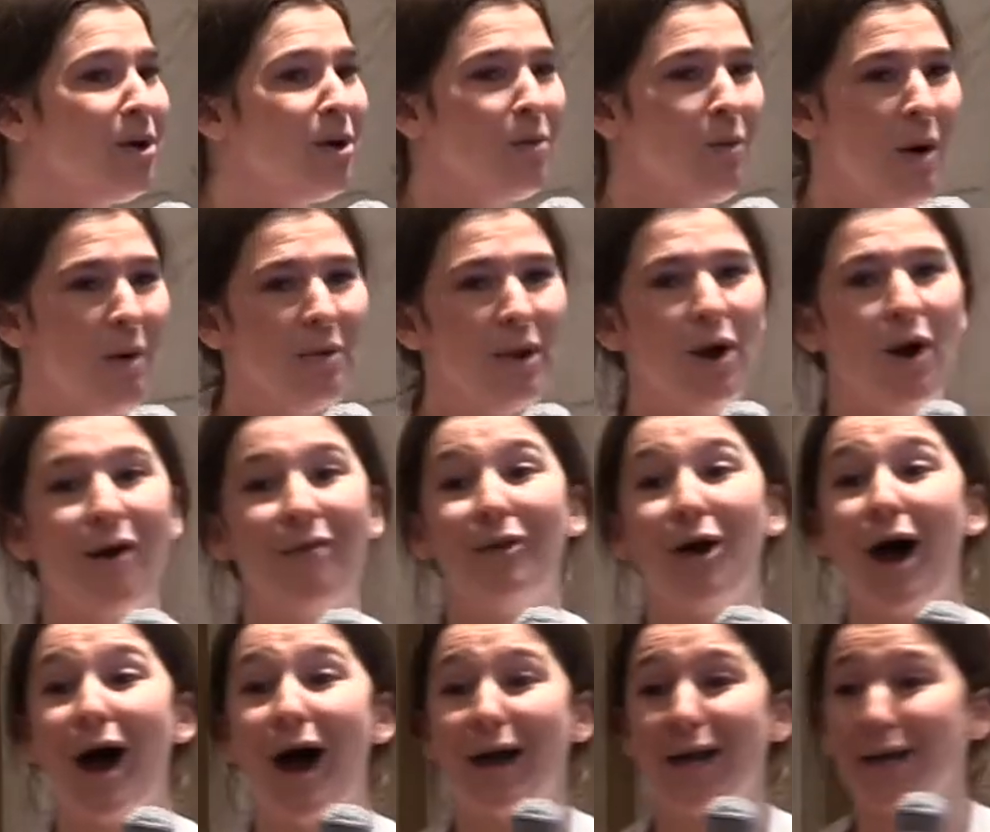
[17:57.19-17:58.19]
or what we call
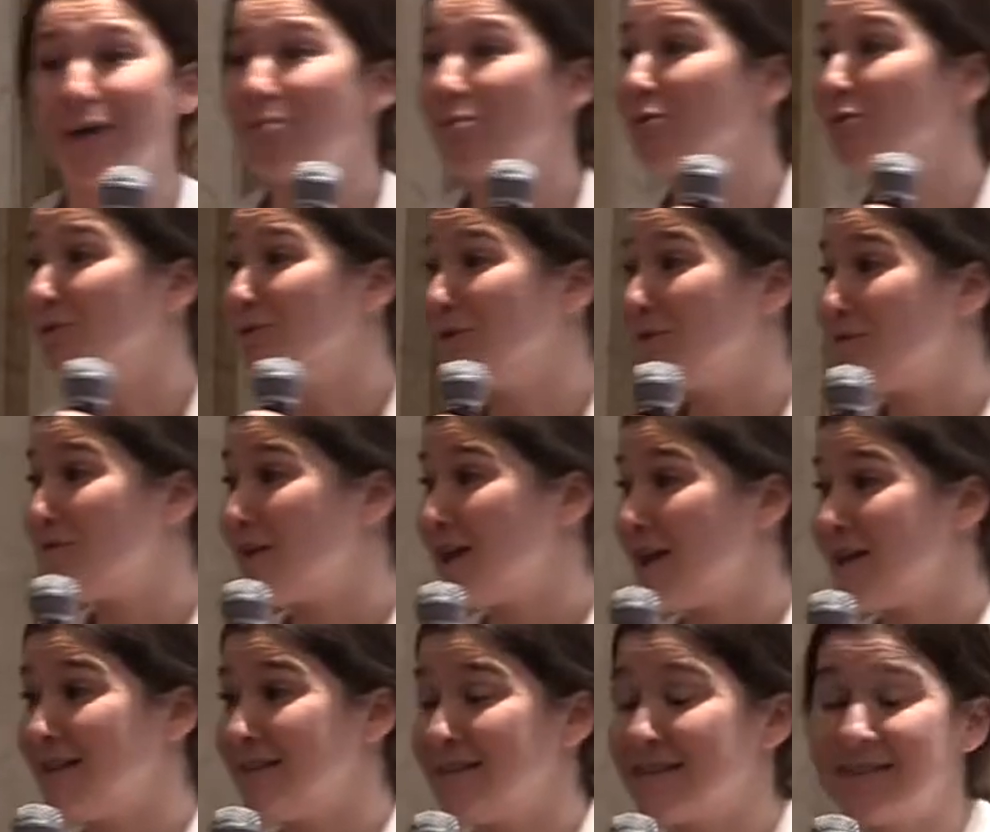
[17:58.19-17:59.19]
the honeymoon
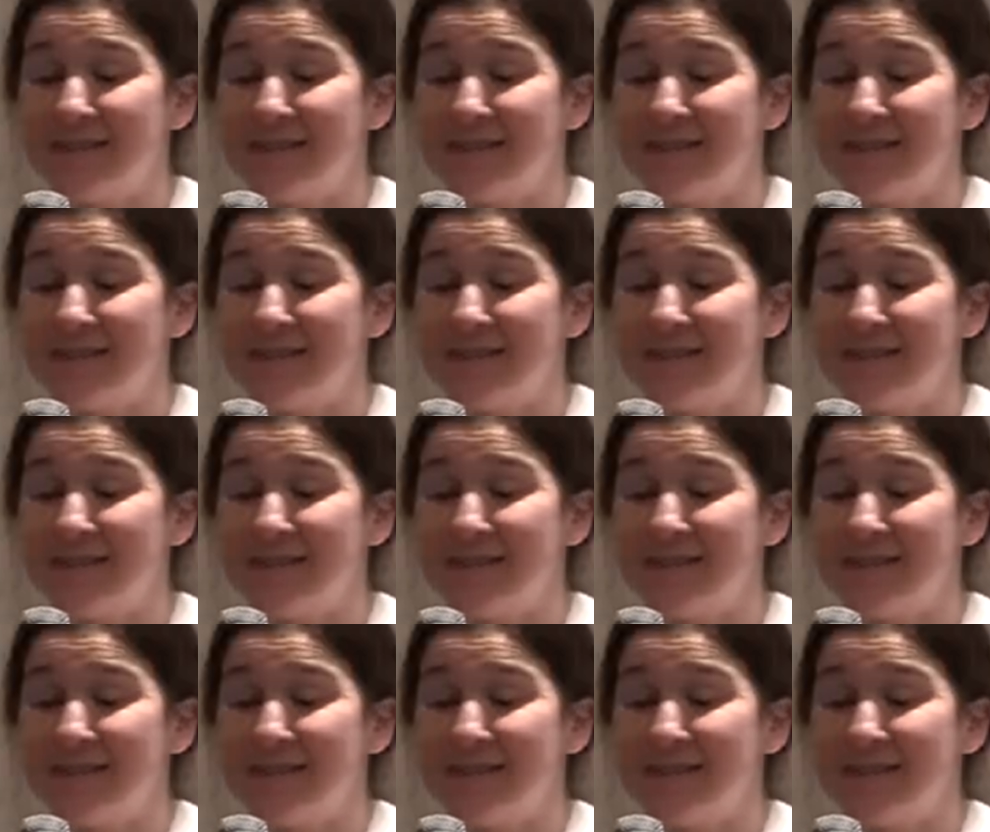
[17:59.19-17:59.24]
phase,